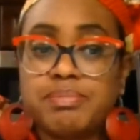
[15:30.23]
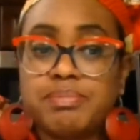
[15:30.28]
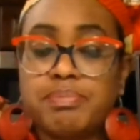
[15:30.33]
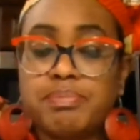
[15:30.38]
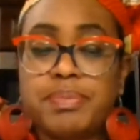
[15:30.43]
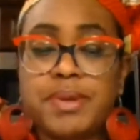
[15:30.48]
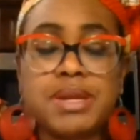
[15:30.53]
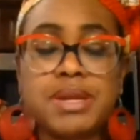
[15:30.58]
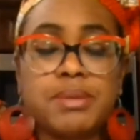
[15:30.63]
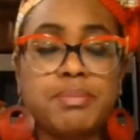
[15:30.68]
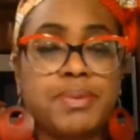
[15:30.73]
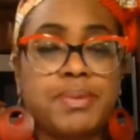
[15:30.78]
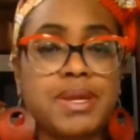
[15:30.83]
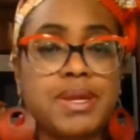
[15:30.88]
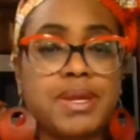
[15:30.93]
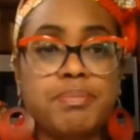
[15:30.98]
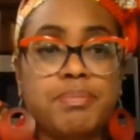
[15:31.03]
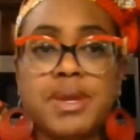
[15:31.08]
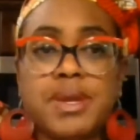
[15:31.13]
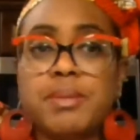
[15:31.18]

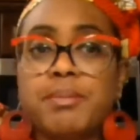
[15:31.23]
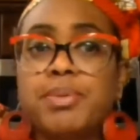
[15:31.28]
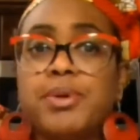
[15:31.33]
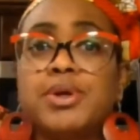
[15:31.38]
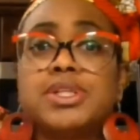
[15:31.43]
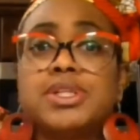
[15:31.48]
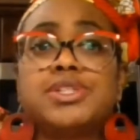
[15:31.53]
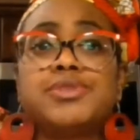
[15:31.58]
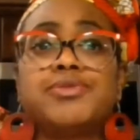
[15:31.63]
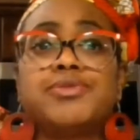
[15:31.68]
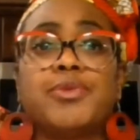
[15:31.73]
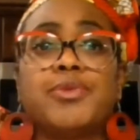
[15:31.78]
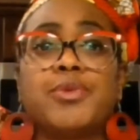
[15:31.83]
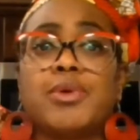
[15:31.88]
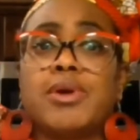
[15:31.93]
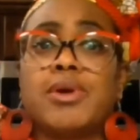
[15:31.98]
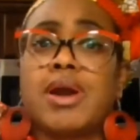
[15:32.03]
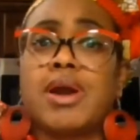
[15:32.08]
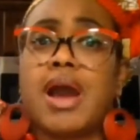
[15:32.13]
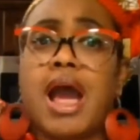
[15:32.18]
big push
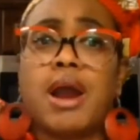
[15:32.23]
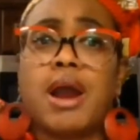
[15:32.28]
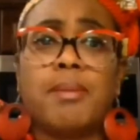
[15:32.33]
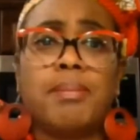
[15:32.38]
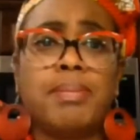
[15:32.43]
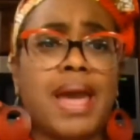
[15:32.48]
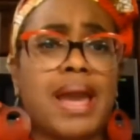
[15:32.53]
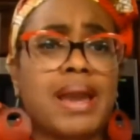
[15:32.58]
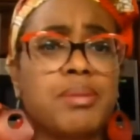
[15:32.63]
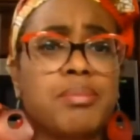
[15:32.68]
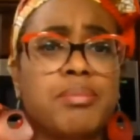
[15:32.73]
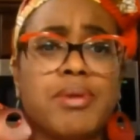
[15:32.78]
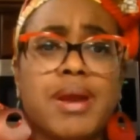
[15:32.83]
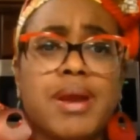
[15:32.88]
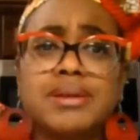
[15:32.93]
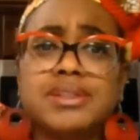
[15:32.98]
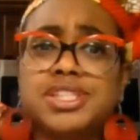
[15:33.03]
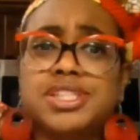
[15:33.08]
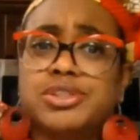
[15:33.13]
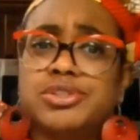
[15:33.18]
for our Black and
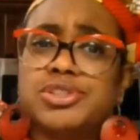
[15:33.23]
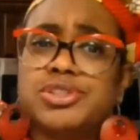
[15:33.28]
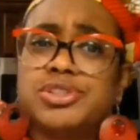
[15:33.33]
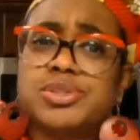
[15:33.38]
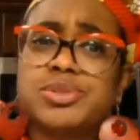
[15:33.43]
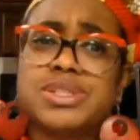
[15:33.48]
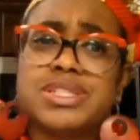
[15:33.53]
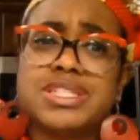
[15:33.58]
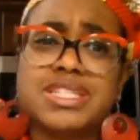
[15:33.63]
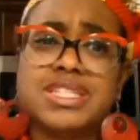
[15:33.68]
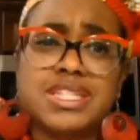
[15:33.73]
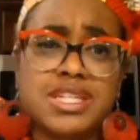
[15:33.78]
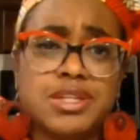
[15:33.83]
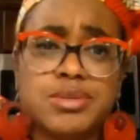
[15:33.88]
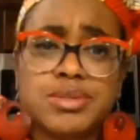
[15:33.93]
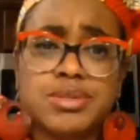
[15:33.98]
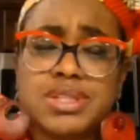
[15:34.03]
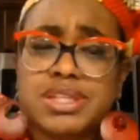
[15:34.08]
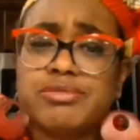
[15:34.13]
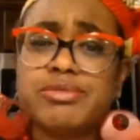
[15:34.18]
brown children to
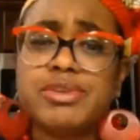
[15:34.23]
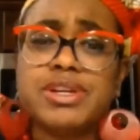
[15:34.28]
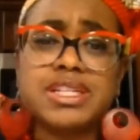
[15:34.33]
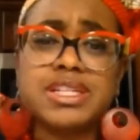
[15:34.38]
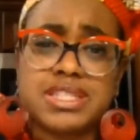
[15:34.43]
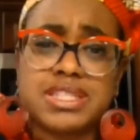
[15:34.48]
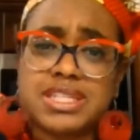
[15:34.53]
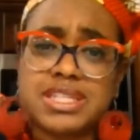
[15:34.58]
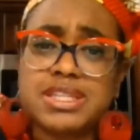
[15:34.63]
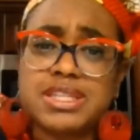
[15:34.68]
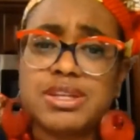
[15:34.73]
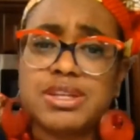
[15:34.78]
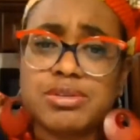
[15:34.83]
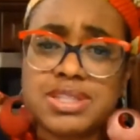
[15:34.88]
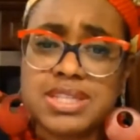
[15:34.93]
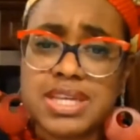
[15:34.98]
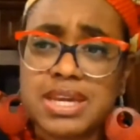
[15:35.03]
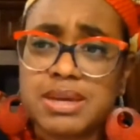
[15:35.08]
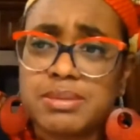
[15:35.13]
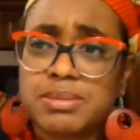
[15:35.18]
continuously read and see
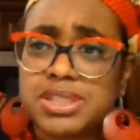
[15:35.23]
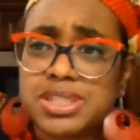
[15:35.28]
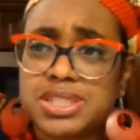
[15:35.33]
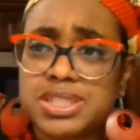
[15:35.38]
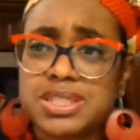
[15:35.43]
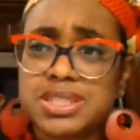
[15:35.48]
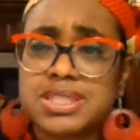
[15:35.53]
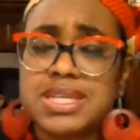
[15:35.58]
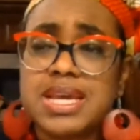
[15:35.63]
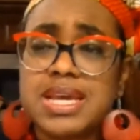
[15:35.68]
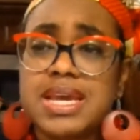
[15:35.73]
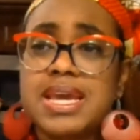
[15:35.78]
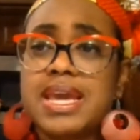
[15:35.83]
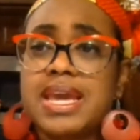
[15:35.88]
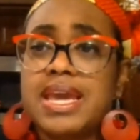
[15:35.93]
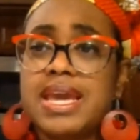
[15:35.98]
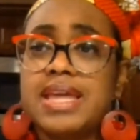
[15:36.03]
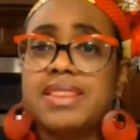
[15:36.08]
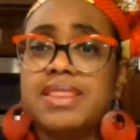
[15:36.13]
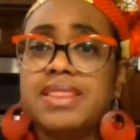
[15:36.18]
those images
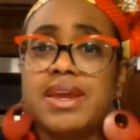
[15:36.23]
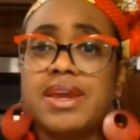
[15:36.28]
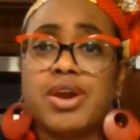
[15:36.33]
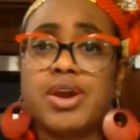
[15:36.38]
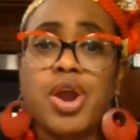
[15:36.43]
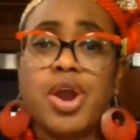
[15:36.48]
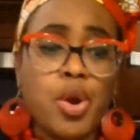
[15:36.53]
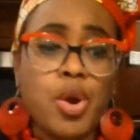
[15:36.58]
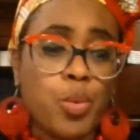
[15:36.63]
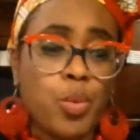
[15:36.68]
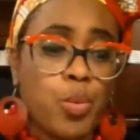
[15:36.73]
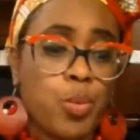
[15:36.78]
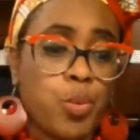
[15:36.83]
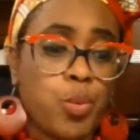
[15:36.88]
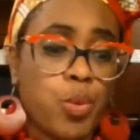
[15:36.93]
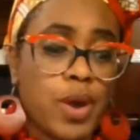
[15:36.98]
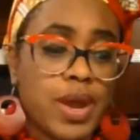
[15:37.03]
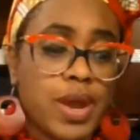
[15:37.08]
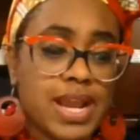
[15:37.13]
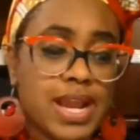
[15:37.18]
in there.
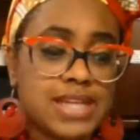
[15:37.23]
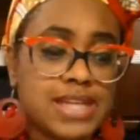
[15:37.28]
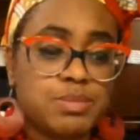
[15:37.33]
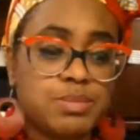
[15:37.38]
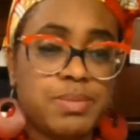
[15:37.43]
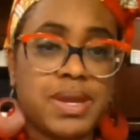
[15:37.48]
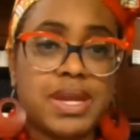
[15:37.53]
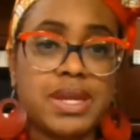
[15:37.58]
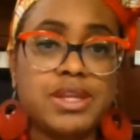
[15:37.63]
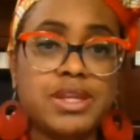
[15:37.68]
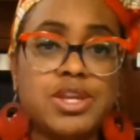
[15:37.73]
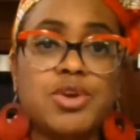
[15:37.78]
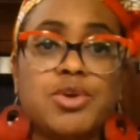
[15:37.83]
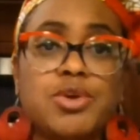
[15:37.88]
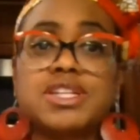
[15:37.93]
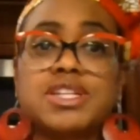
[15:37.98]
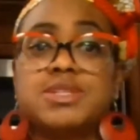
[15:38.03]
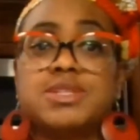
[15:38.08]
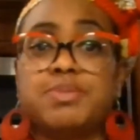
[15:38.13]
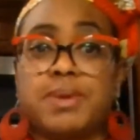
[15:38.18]
What has been your
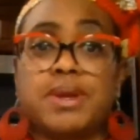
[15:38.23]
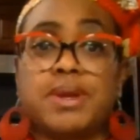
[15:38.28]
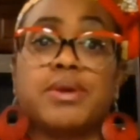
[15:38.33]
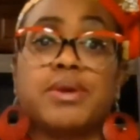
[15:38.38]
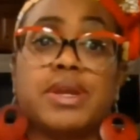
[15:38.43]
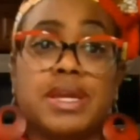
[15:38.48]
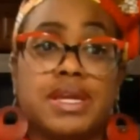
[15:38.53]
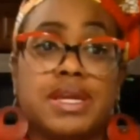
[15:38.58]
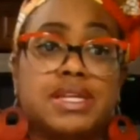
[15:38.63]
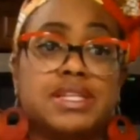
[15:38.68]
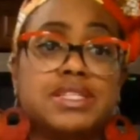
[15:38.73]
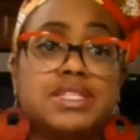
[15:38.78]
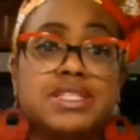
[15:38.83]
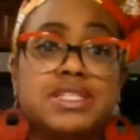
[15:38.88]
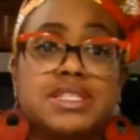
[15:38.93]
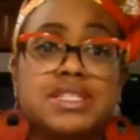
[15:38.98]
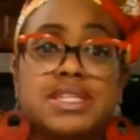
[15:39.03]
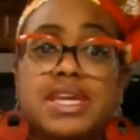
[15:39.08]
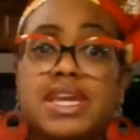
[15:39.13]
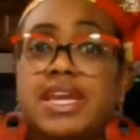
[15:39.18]

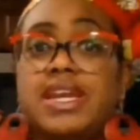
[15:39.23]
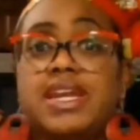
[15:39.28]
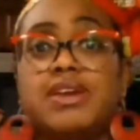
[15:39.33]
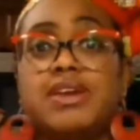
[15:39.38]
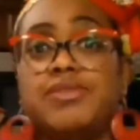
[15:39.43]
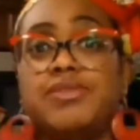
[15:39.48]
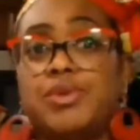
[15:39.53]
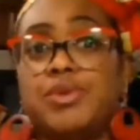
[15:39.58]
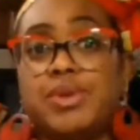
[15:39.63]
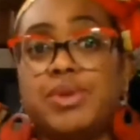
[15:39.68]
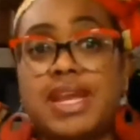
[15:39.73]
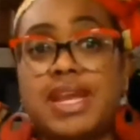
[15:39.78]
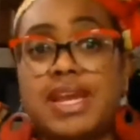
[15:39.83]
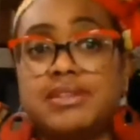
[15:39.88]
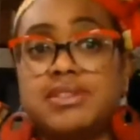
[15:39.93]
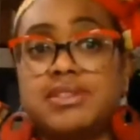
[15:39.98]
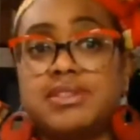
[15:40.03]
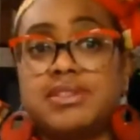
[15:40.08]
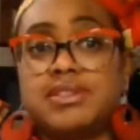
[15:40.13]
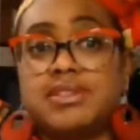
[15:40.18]
experience? Any of you can
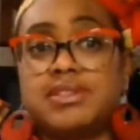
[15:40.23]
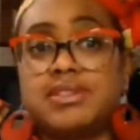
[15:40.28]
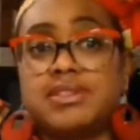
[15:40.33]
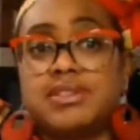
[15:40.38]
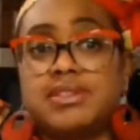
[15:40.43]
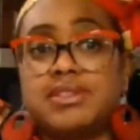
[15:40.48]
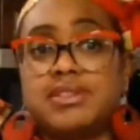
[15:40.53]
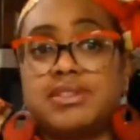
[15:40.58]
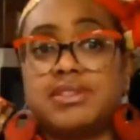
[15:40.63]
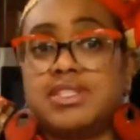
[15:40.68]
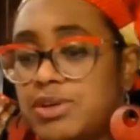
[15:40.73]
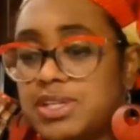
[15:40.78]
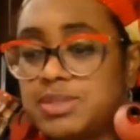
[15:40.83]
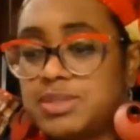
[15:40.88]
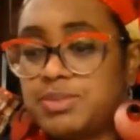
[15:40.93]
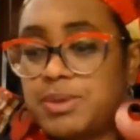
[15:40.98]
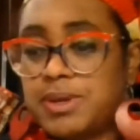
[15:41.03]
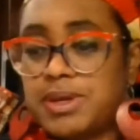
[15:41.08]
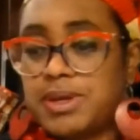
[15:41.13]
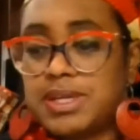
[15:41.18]
answer this. What has been your
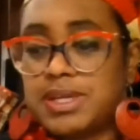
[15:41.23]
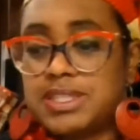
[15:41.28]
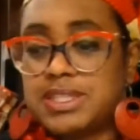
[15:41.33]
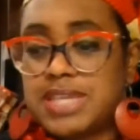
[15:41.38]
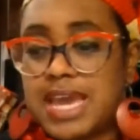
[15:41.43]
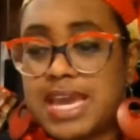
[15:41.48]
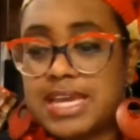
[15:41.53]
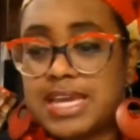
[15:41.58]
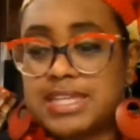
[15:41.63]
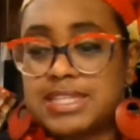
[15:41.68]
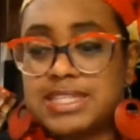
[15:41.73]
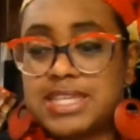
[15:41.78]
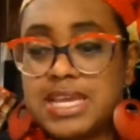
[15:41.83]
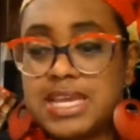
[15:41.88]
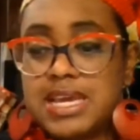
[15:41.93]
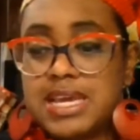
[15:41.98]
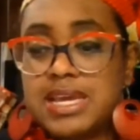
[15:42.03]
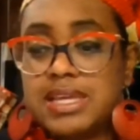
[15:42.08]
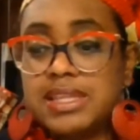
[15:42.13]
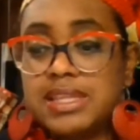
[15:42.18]
experience
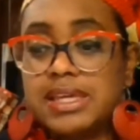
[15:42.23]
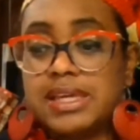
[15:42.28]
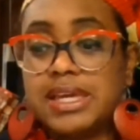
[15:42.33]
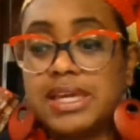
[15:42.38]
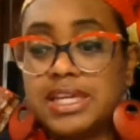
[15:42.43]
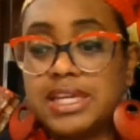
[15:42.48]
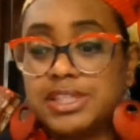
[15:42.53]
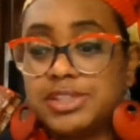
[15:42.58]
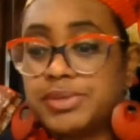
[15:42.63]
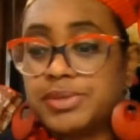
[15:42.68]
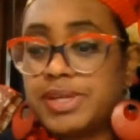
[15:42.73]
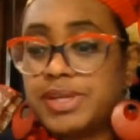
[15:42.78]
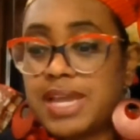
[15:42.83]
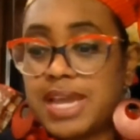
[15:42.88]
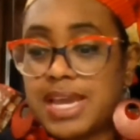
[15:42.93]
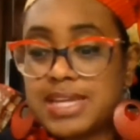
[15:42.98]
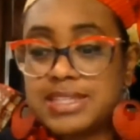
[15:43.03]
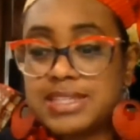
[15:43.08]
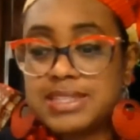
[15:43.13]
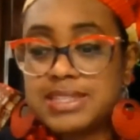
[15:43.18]
as the country,
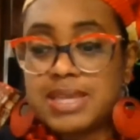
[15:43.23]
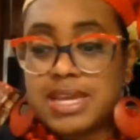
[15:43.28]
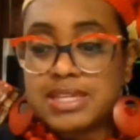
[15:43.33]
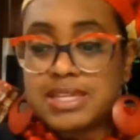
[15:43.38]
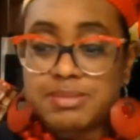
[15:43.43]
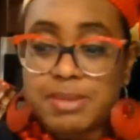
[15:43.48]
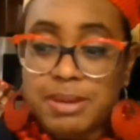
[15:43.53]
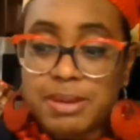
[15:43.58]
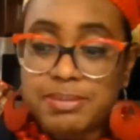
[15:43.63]
as the